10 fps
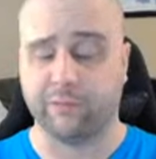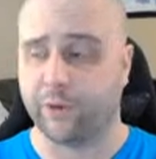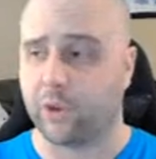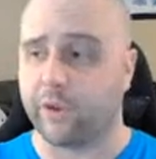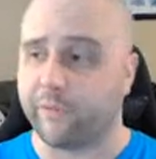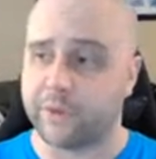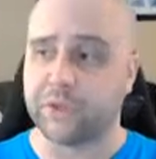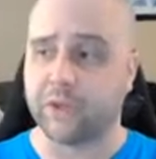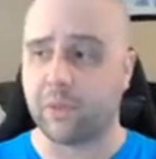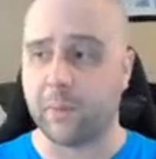very
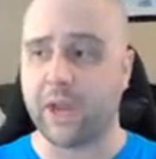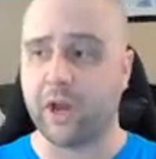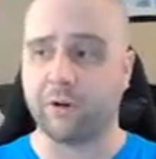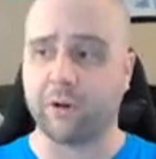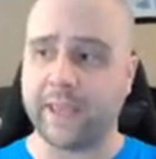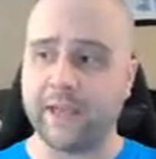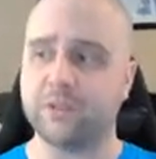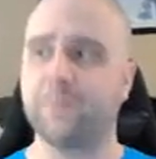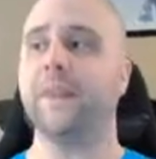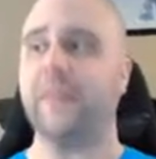confusing if they made 100
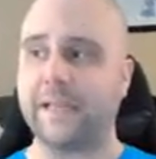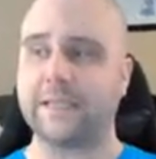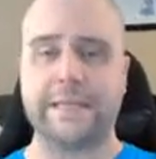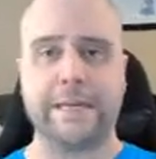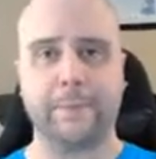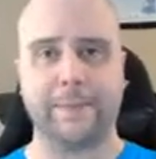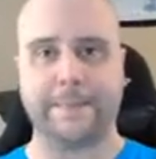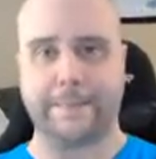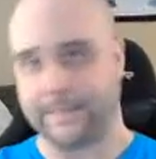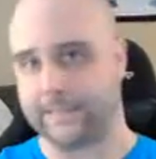accounts, but that's their
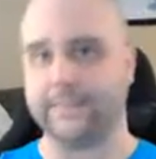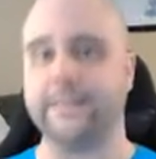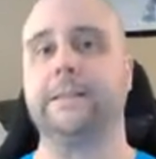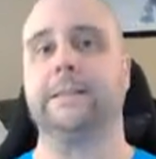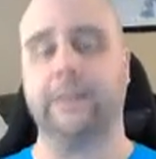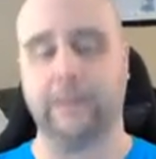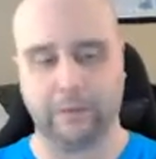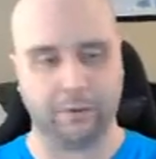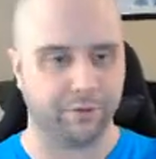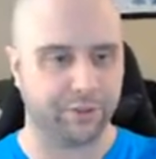business, not
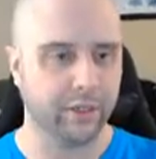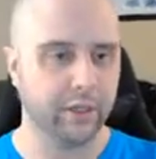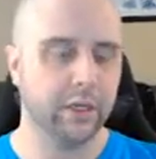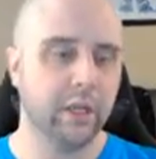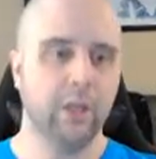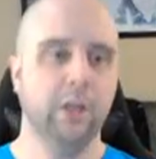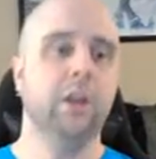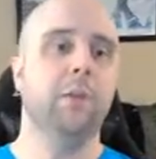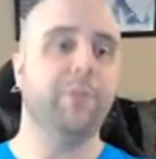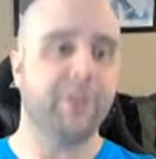ours.
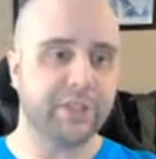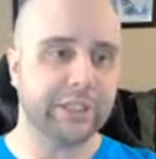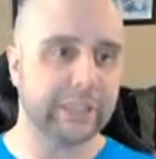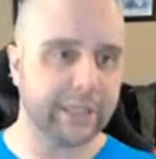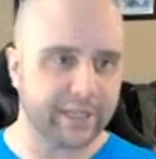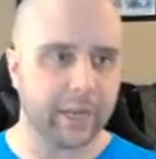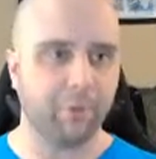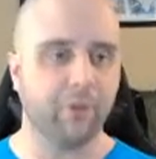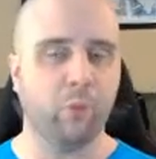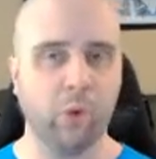But this is an
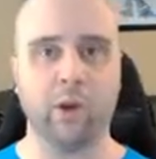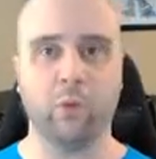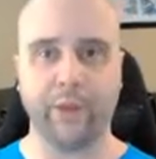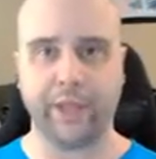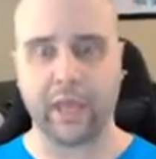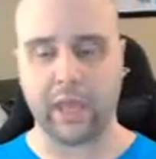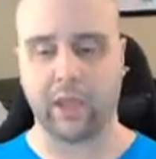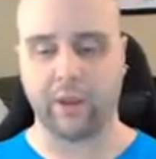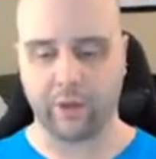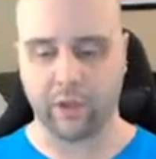example of where we
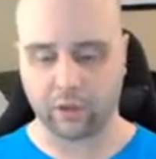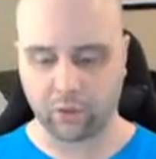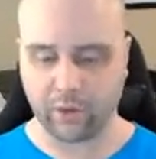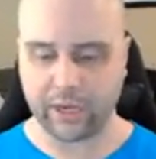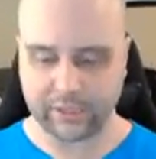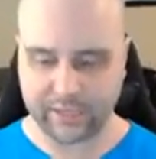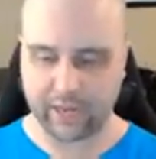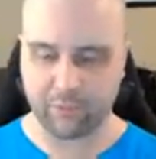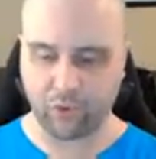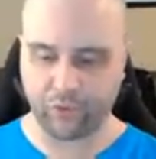can create a
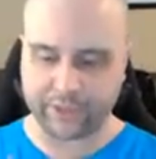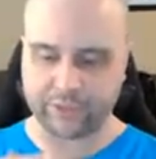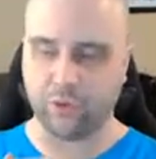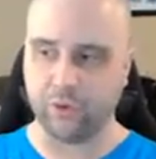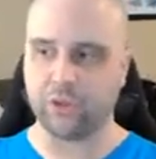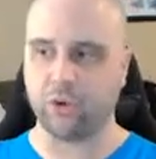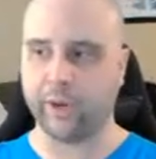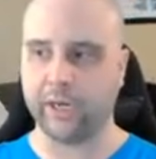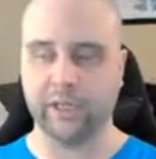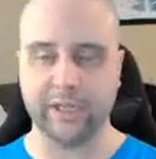table that's going to
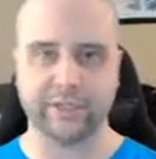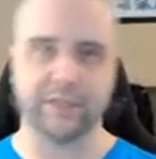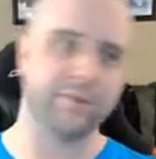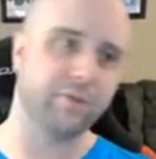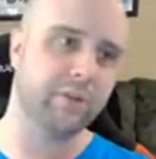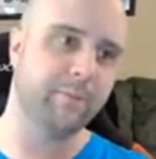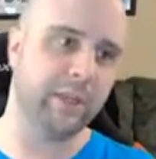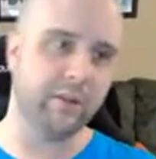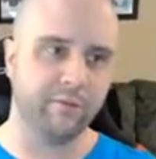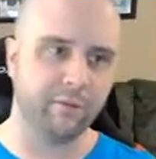create a list that's going to be
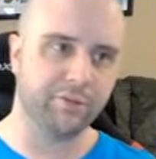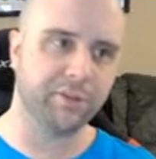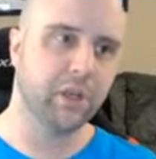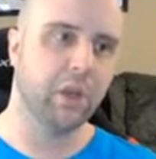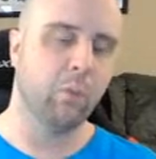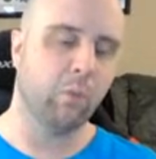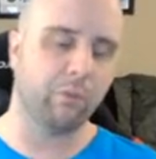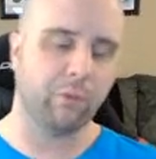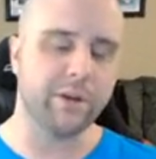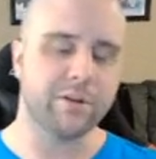used
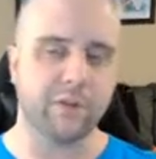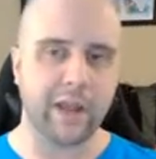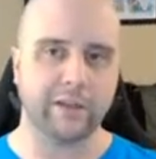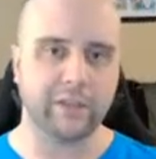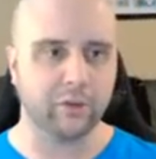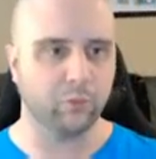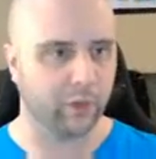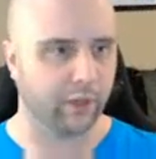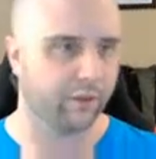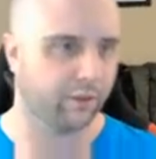when we're interacting
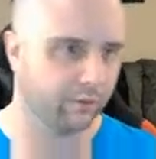with